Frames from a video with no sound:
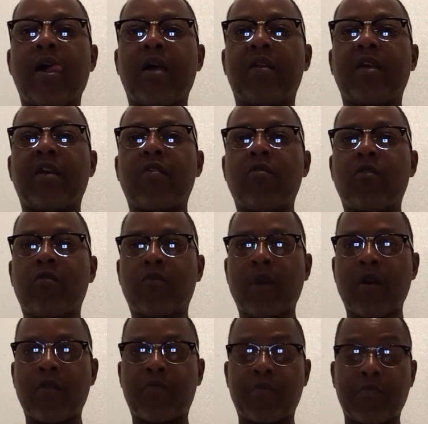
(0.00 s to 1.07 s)
They go
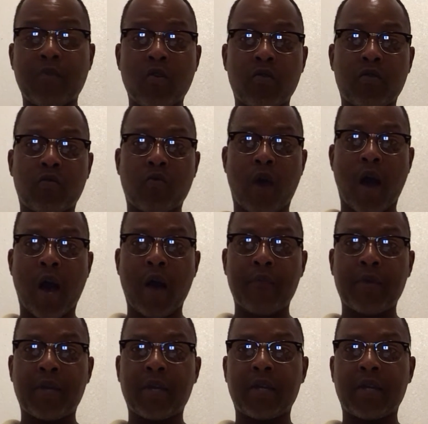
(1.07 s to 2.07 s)
around promoting robbing